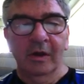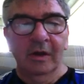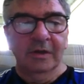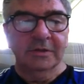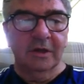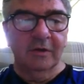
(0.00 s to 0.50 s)

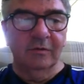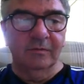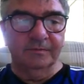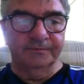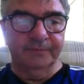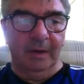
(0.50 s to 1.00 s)
So
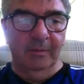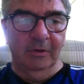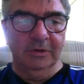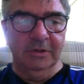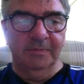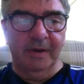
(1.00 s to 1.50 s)

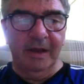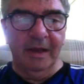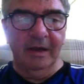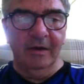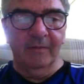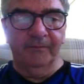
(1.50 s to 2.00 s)

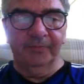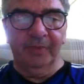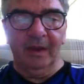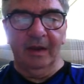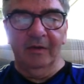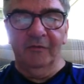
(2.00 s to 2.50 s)
multiplying
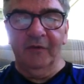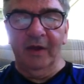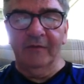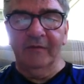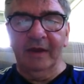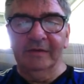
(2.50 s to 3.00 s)
5
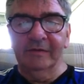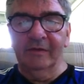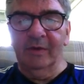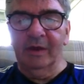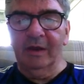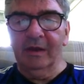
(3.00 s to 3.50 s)
days of the
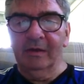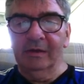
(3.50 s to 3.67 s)
week,